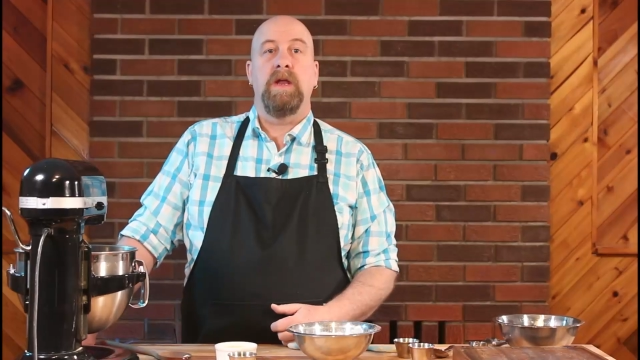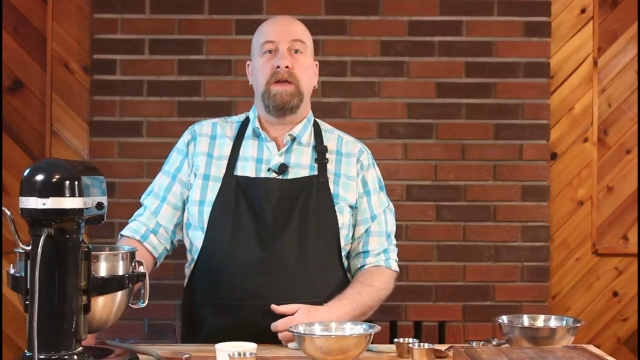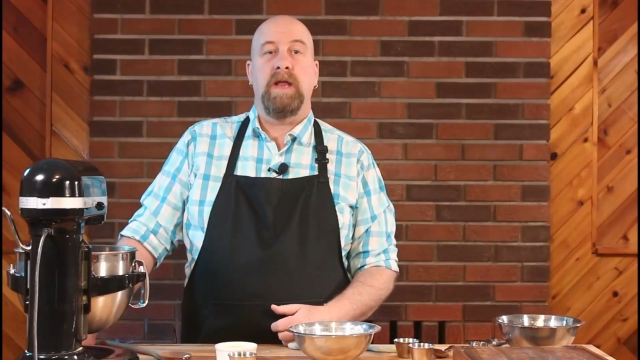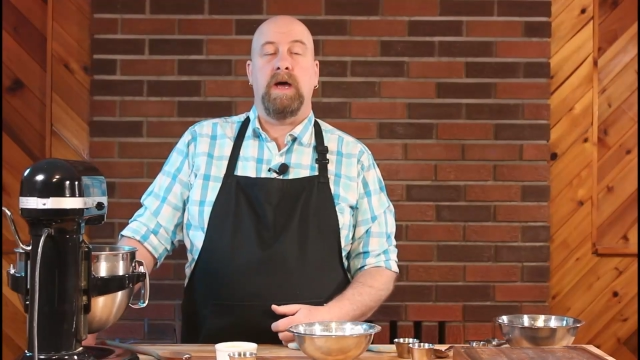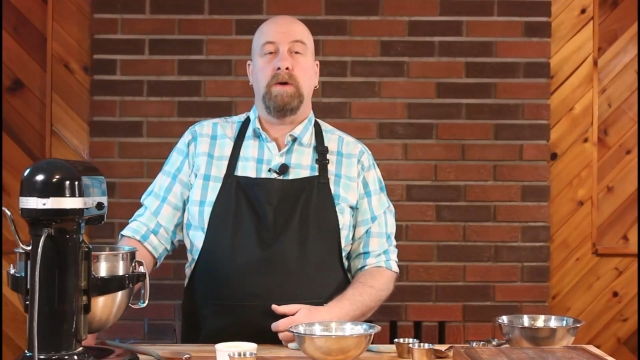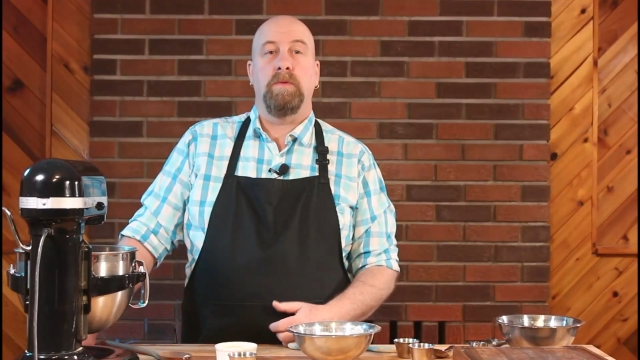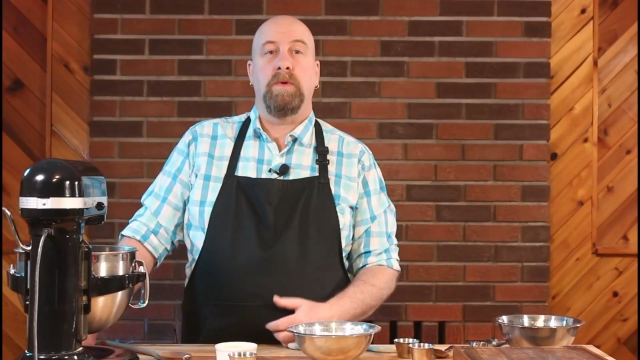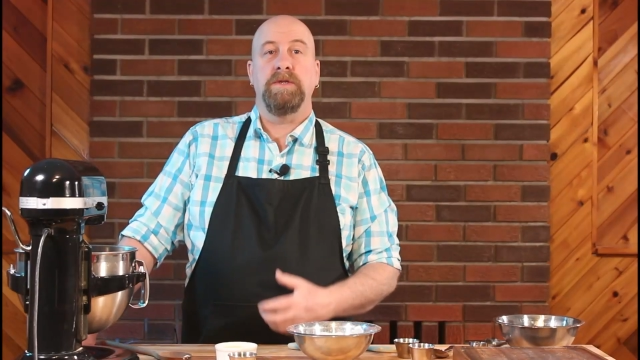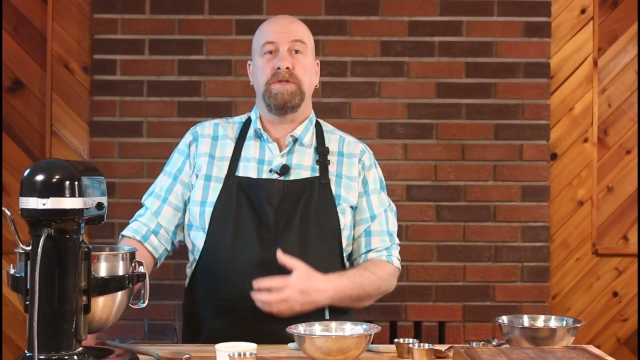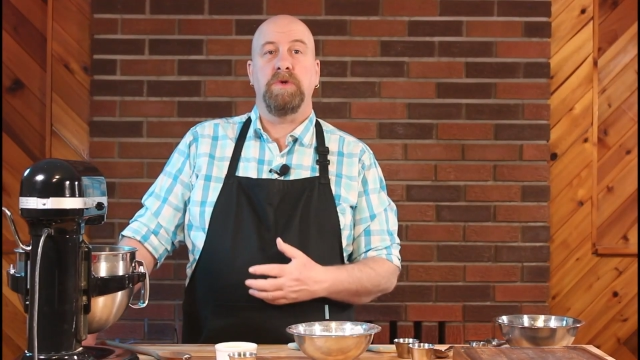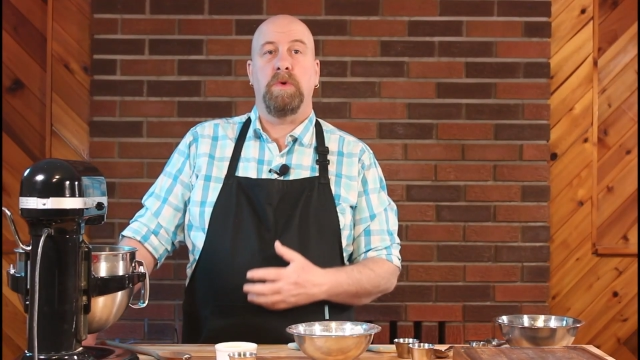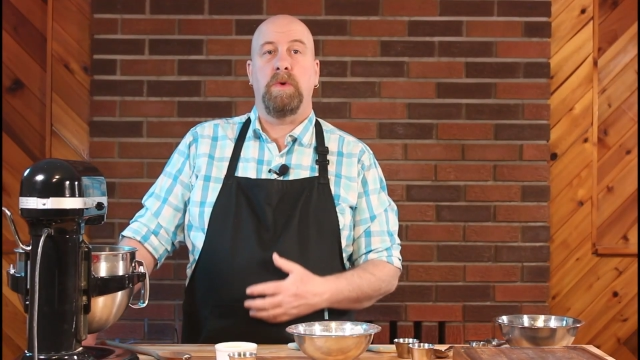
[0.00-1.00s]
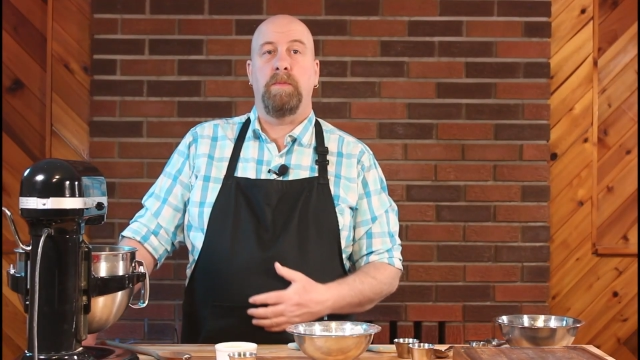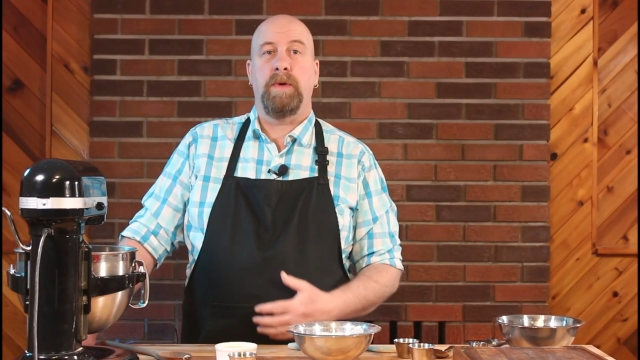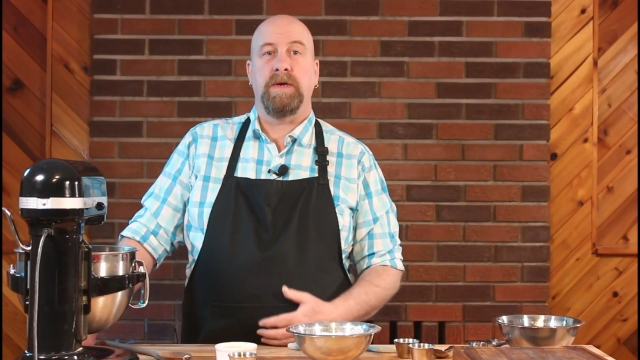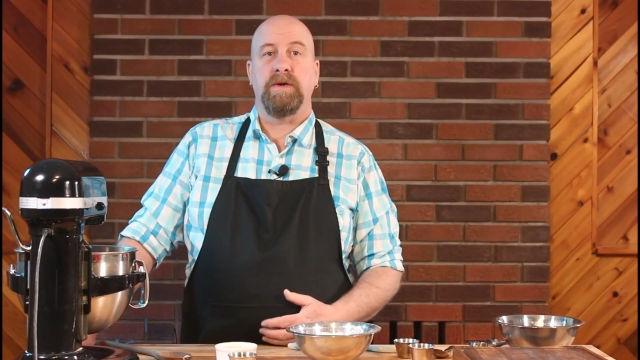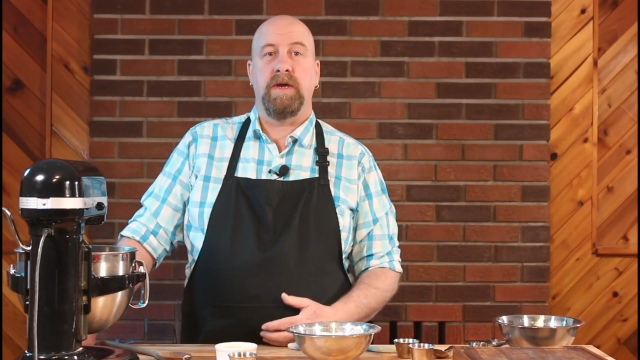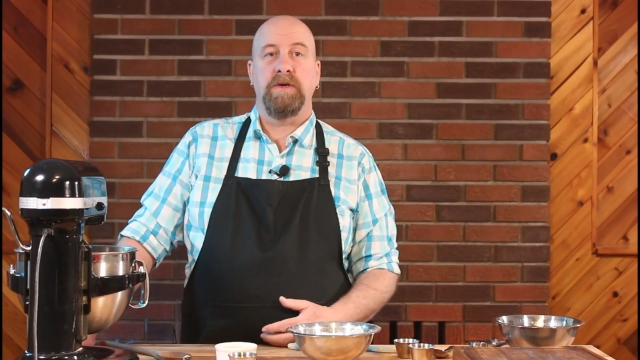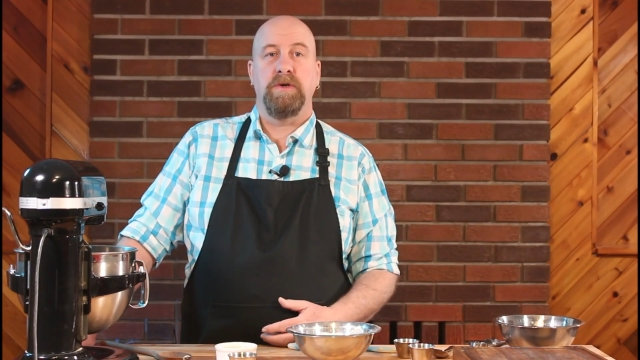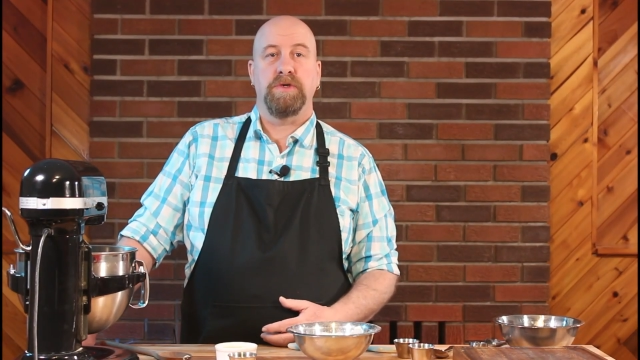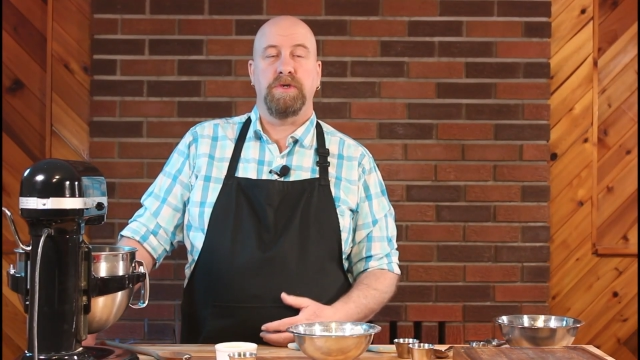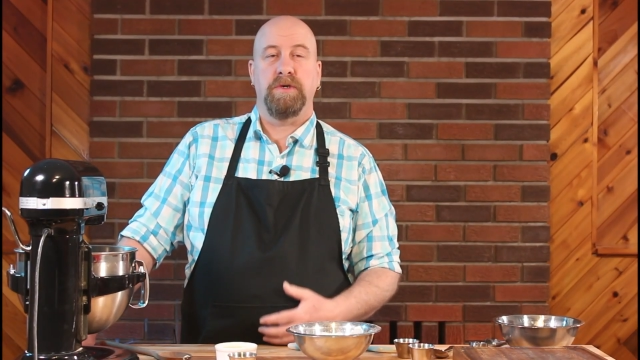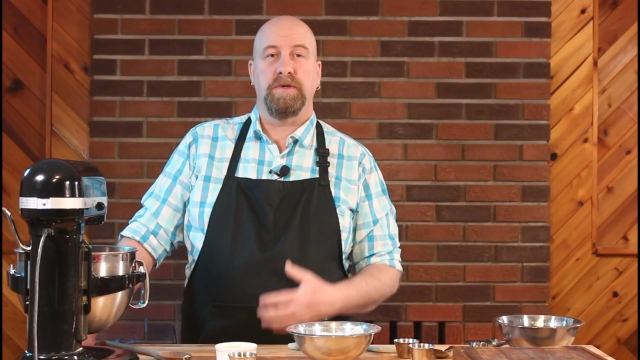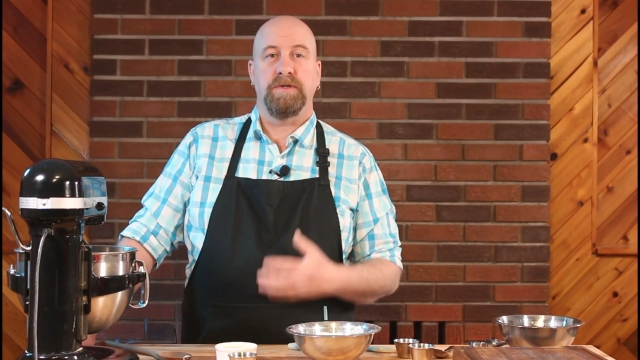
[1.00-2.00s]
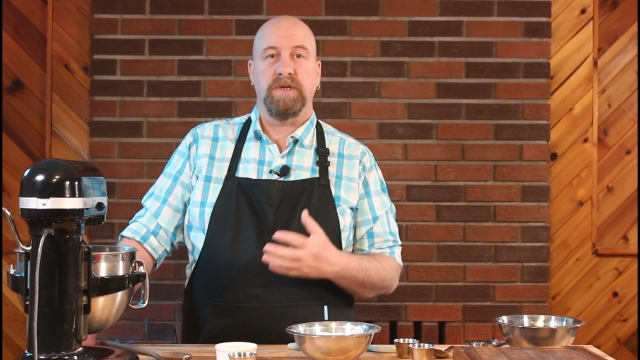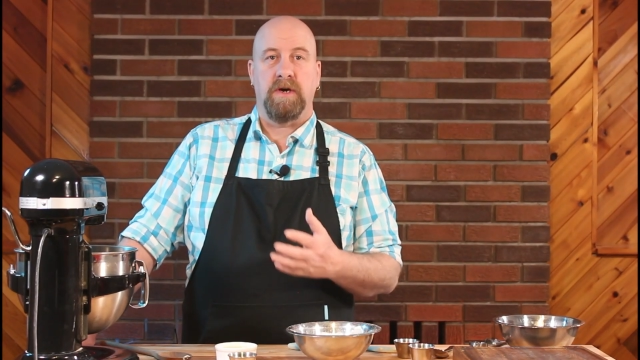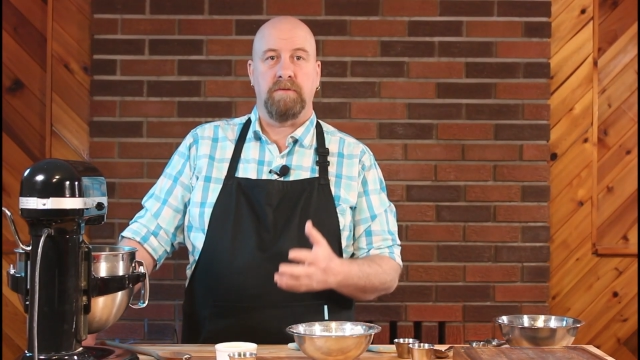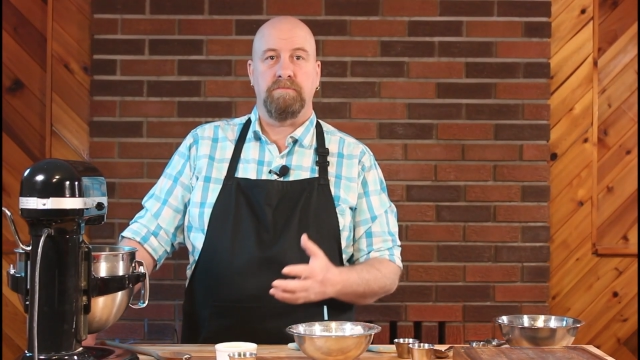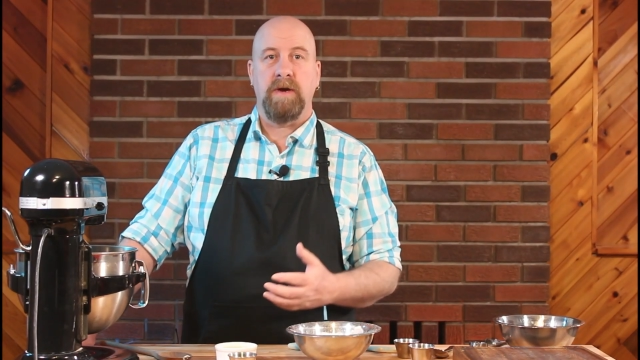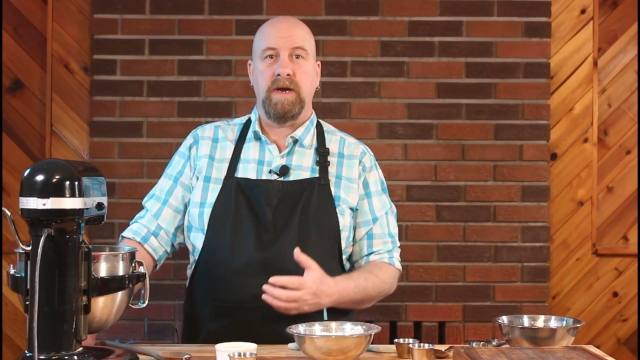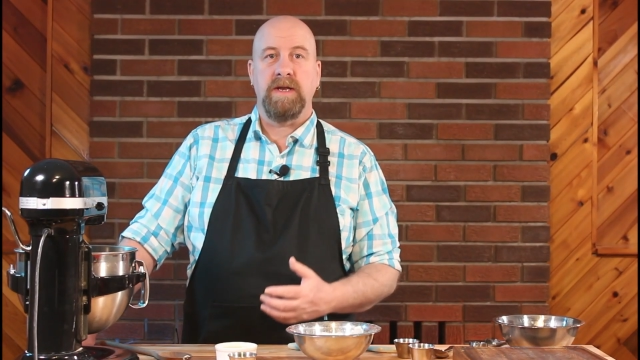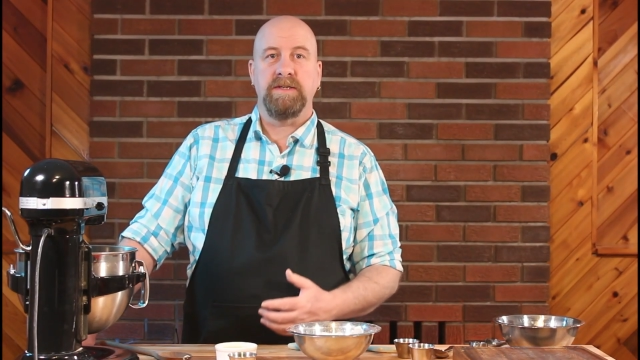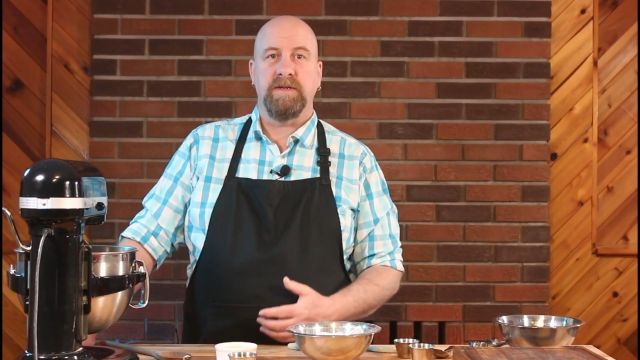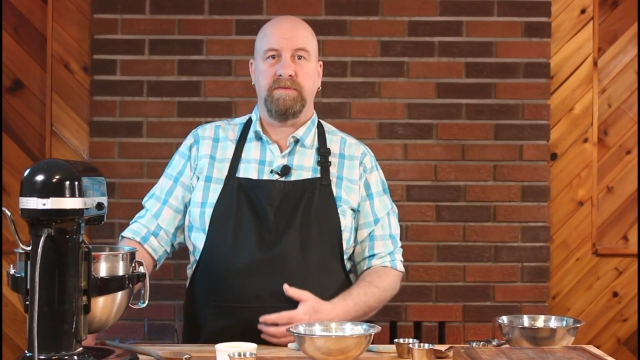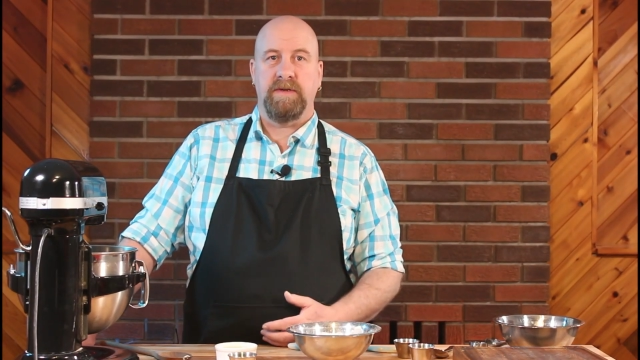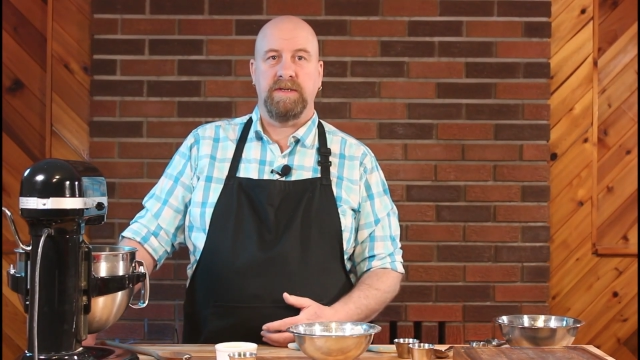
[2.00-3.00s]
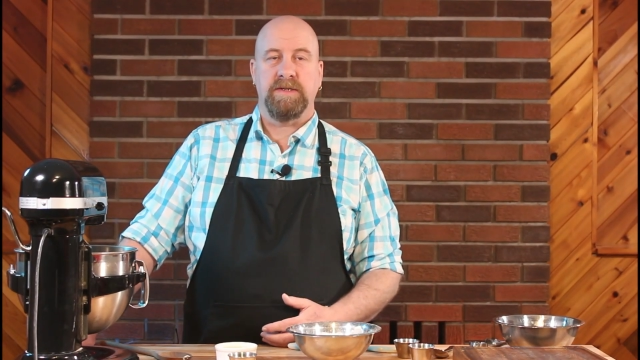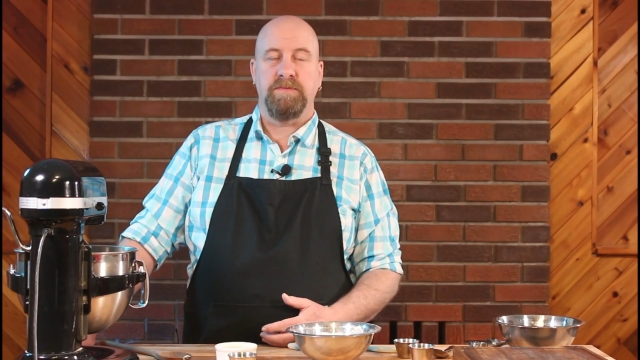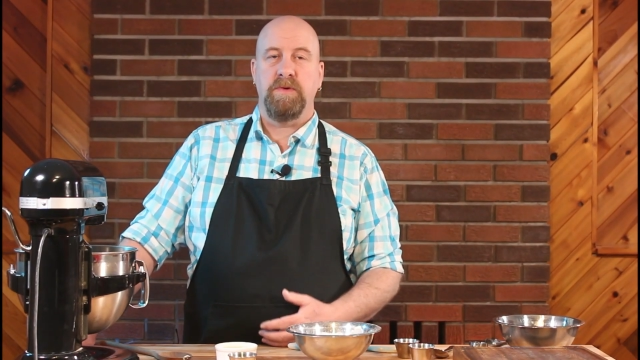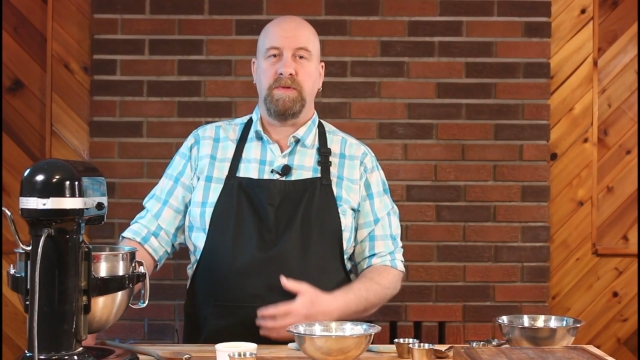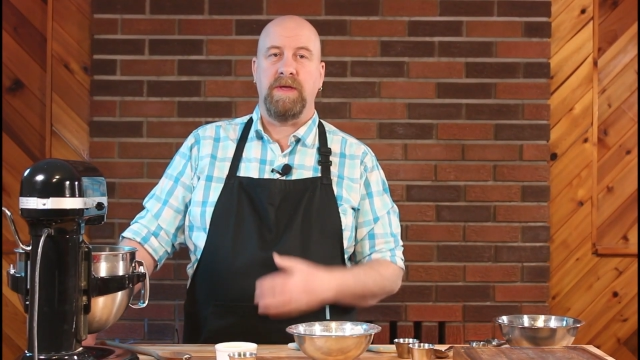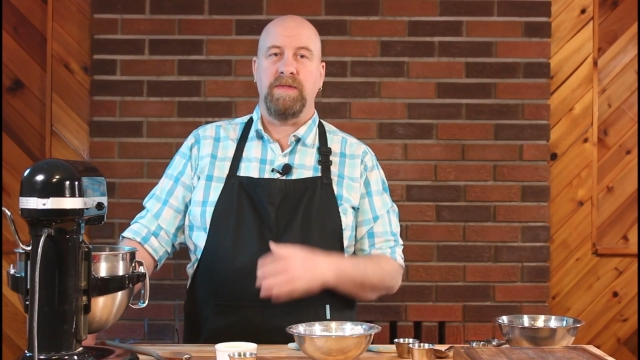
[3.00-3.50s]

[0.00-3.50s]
Now, once your butter and your sugars are relatively smooth,